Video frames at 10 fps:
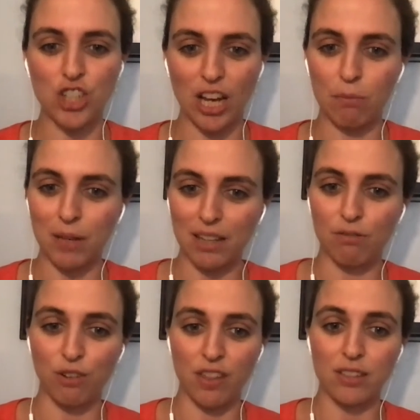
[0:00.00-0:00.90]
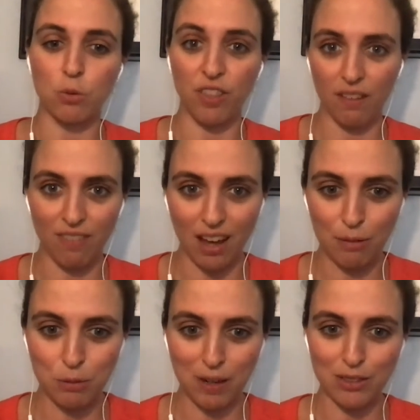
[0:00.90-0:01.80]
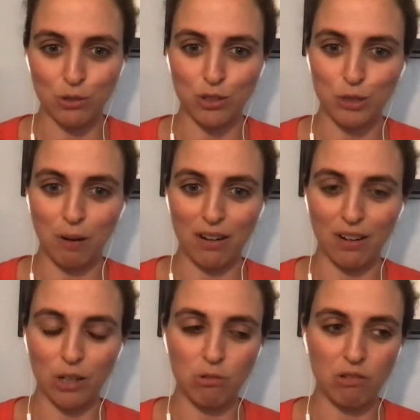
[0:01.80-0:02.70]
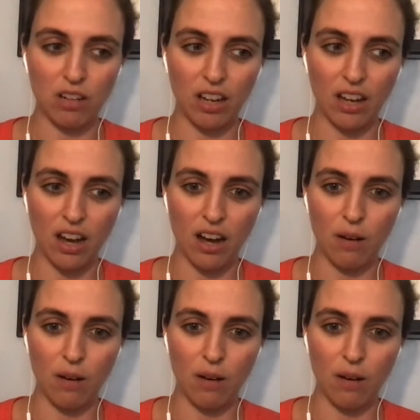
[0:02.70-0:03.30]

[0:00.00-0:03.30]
champion for this within the HubSpot Solutions Partner community,